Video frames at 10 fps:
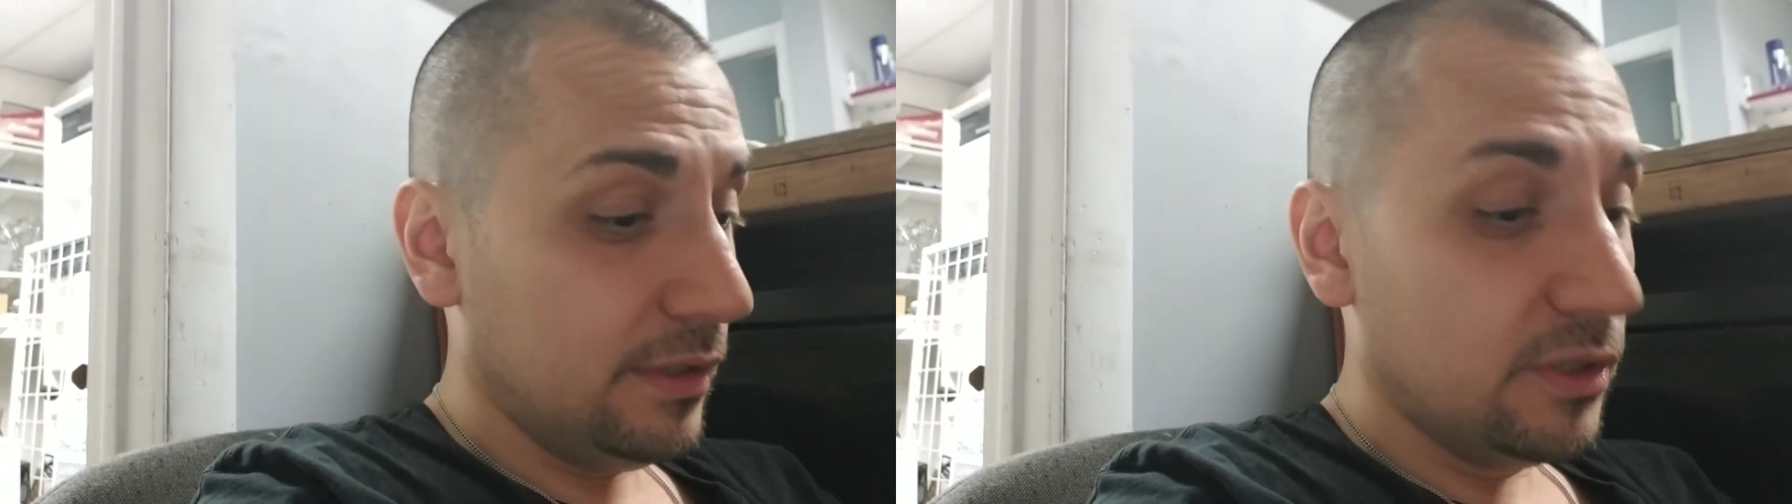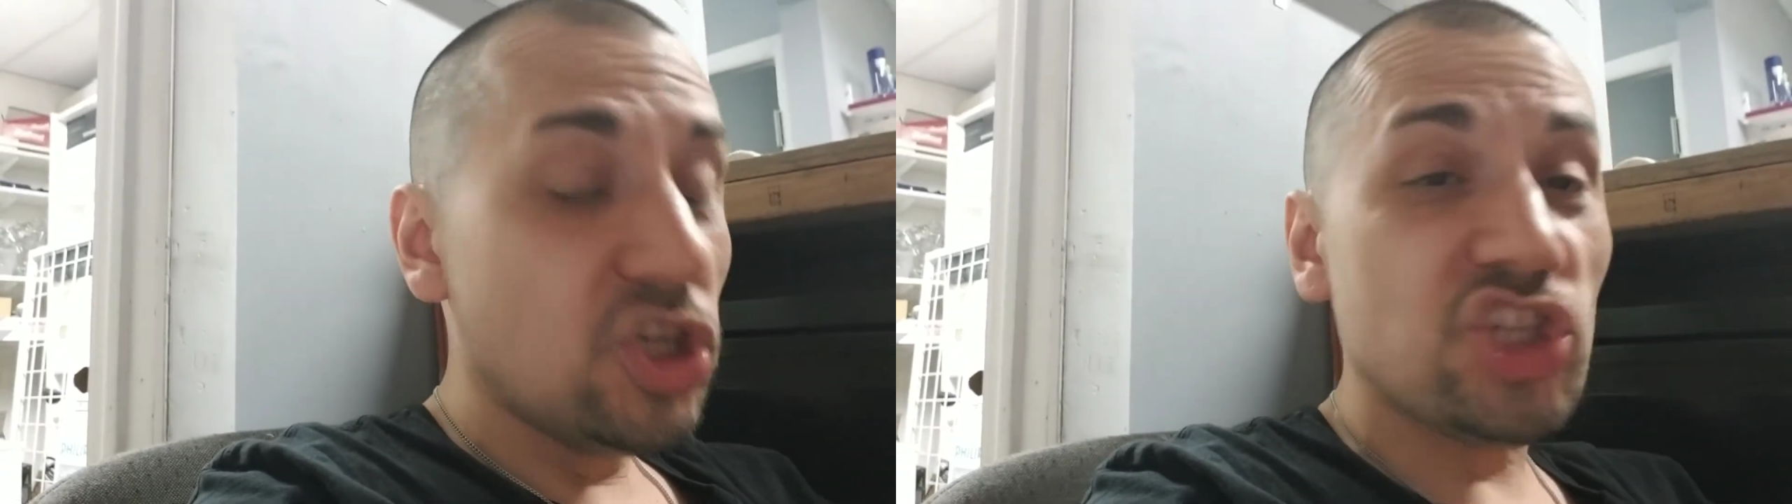
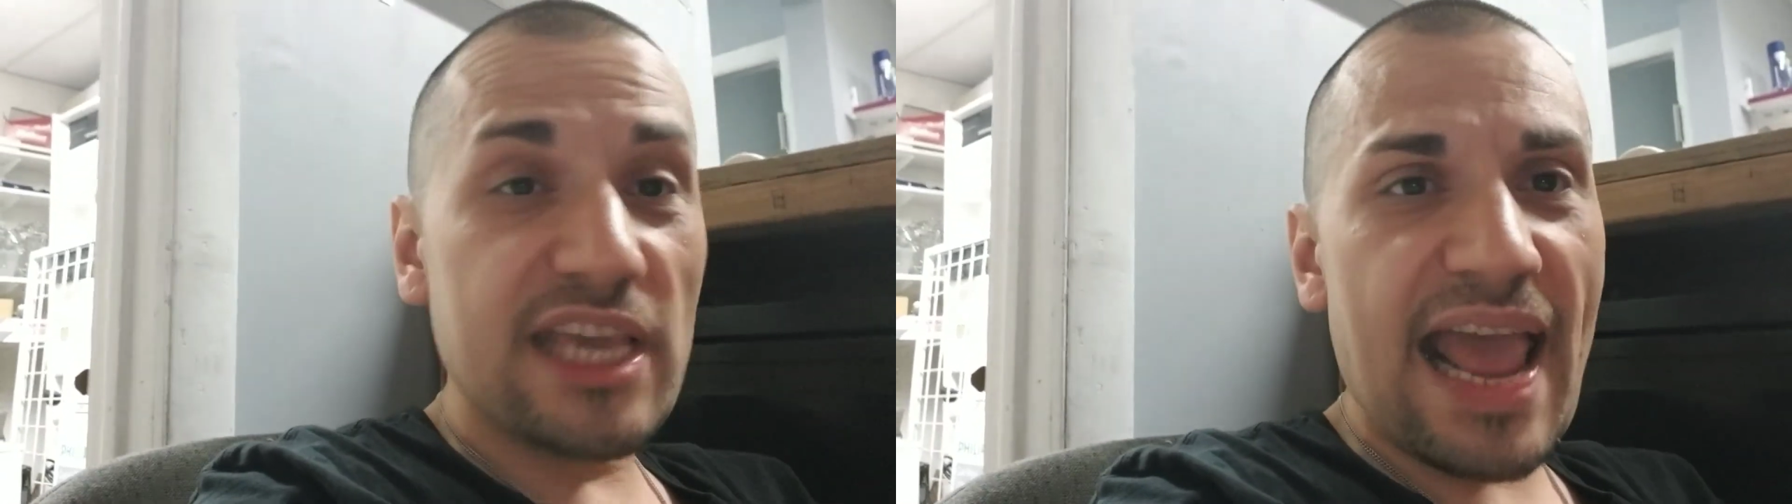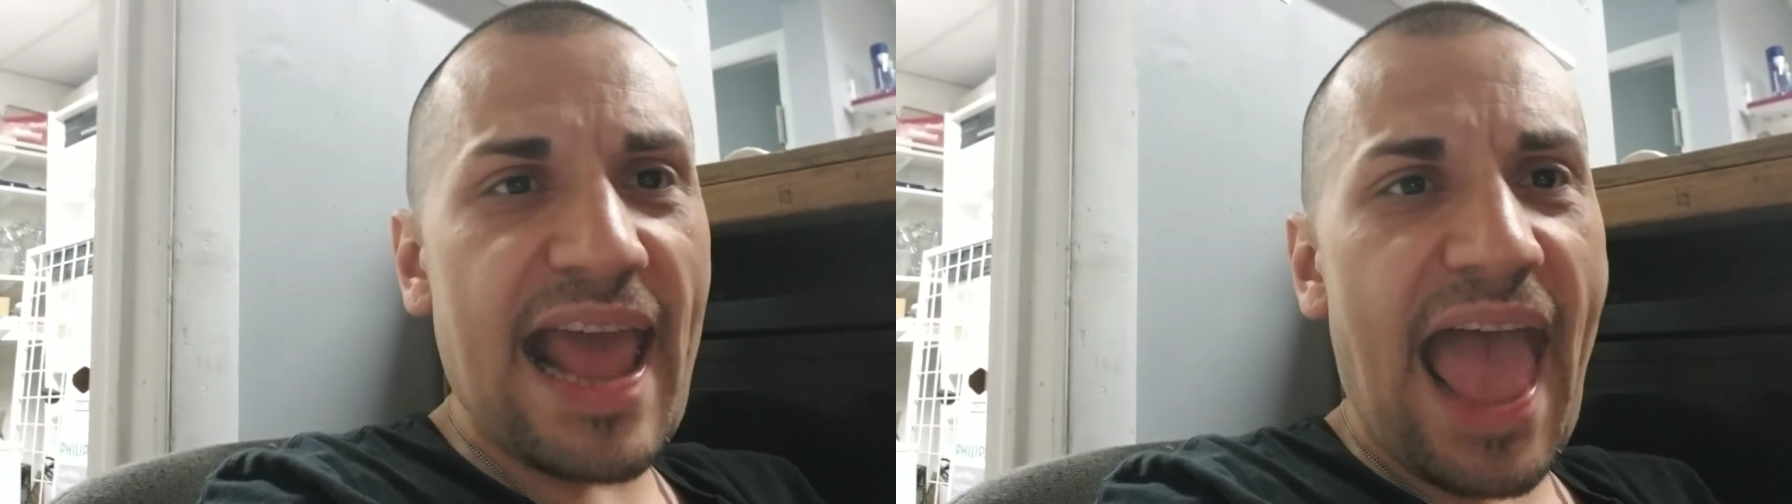She
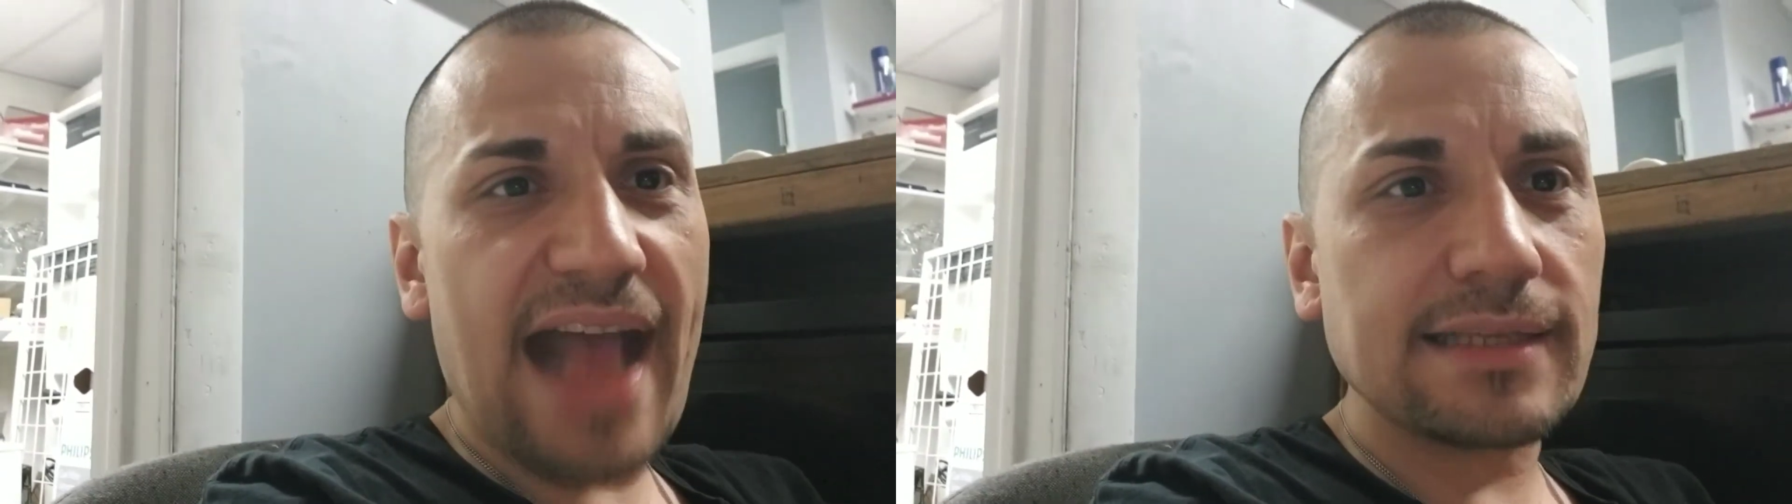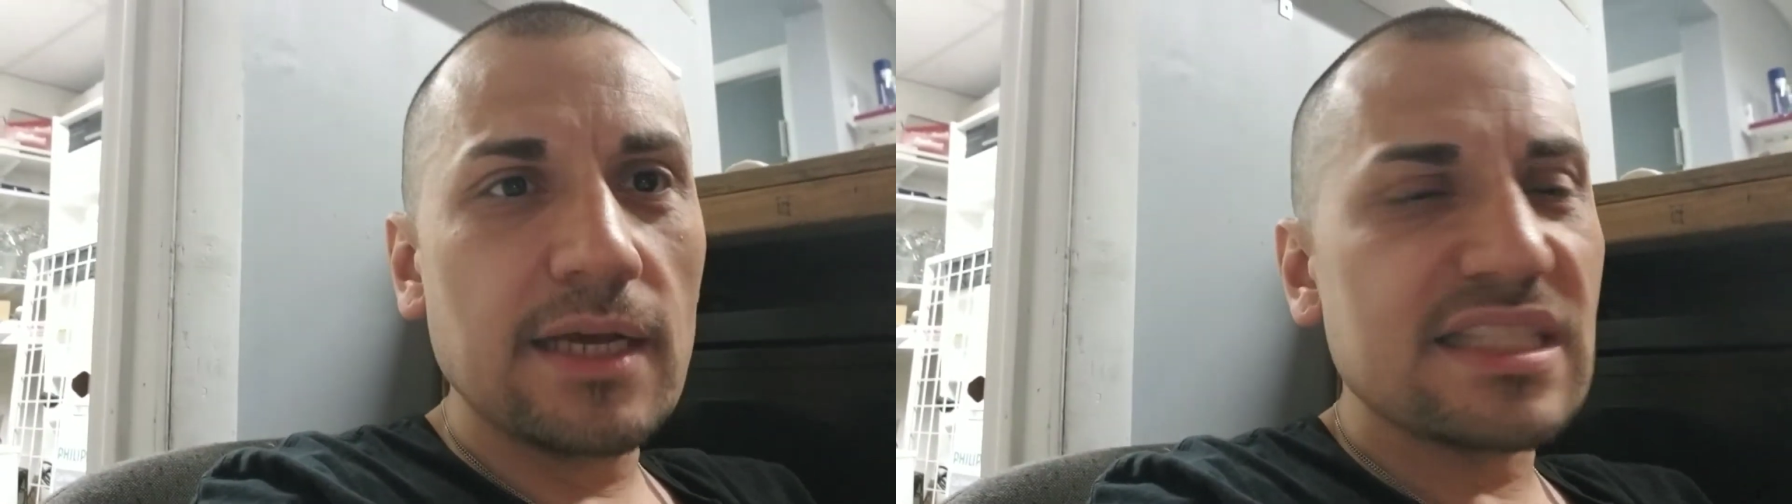can't
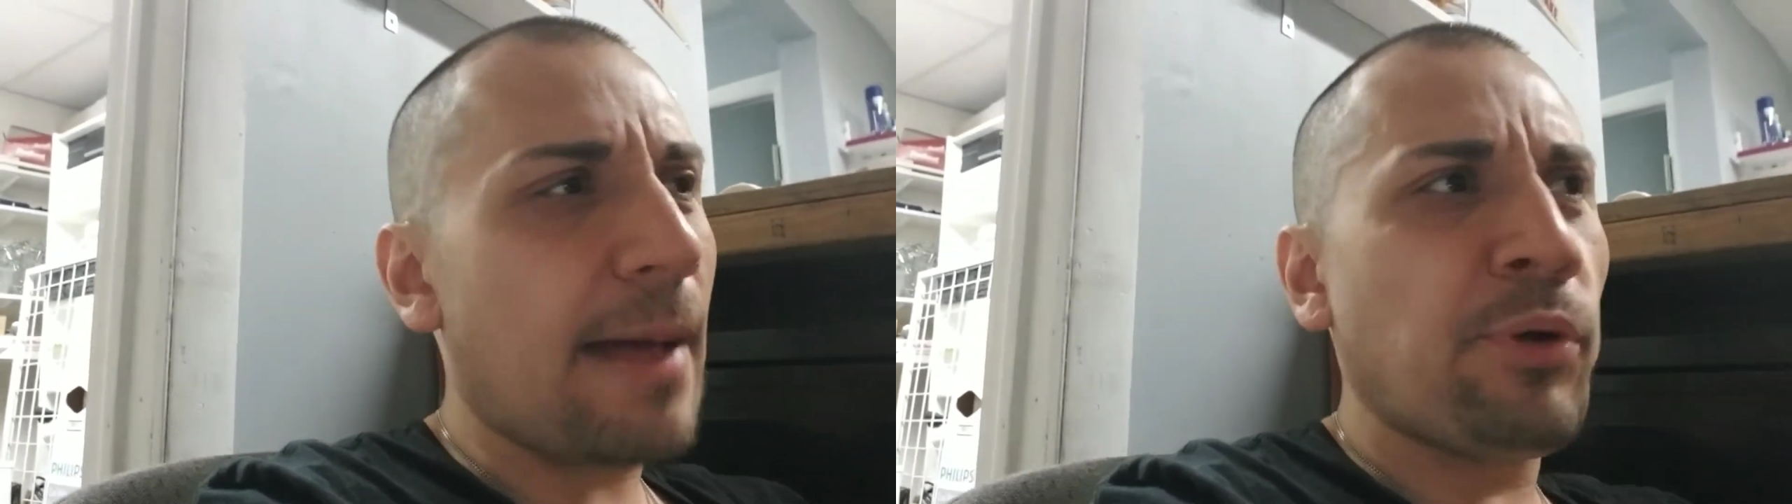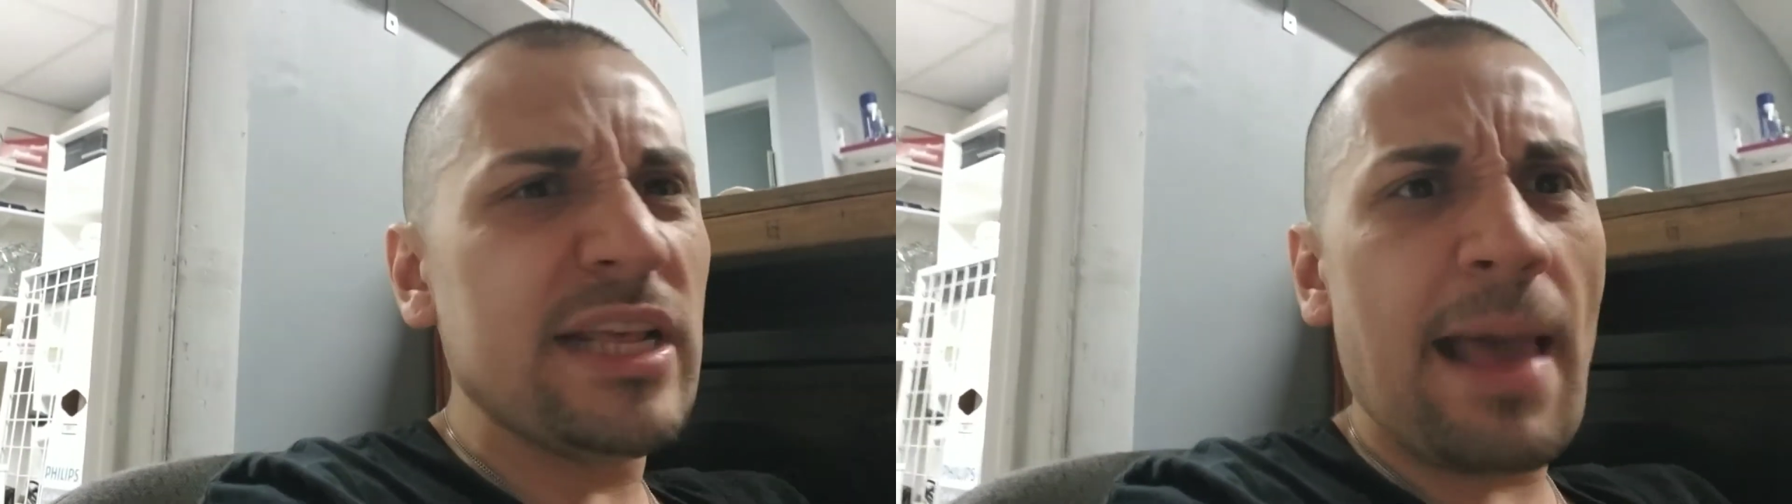act.
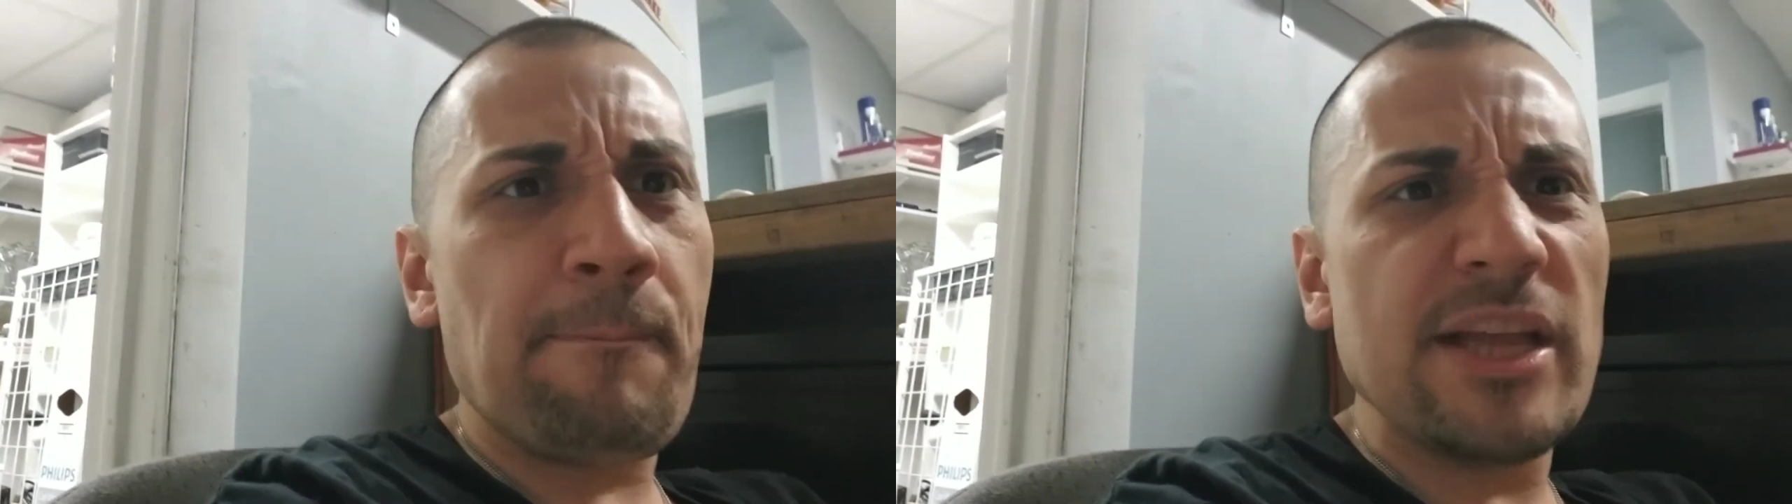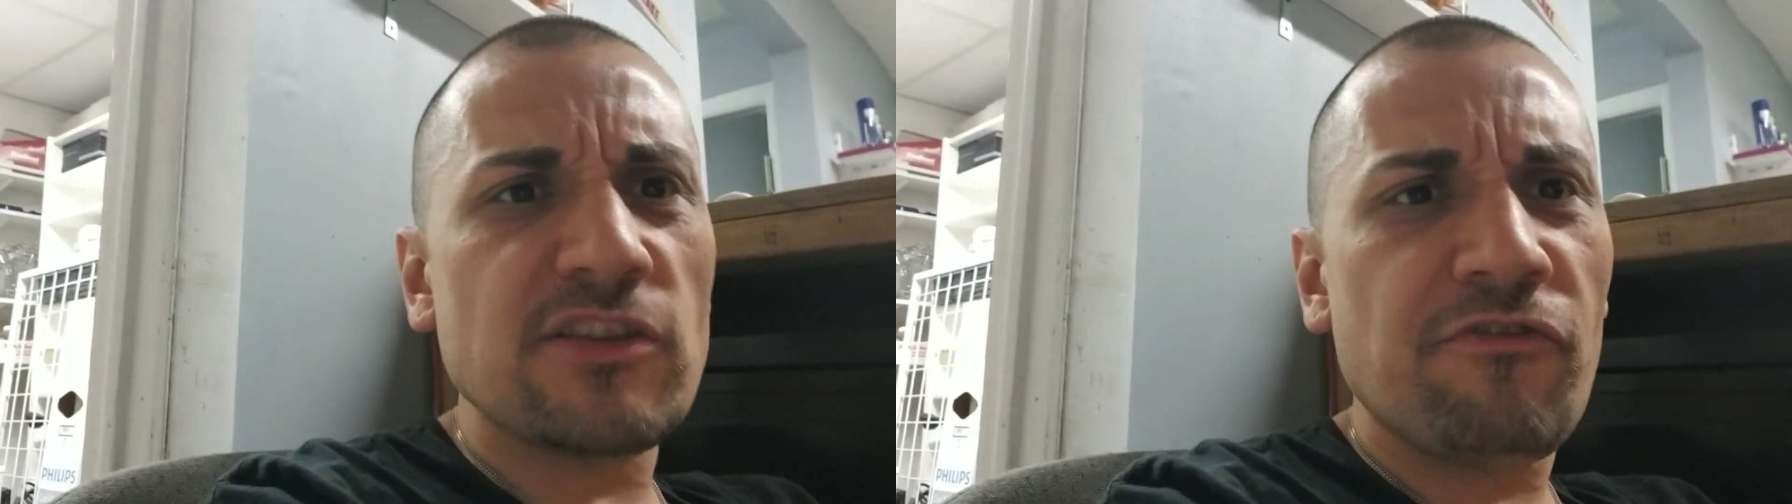Stop putting that bitch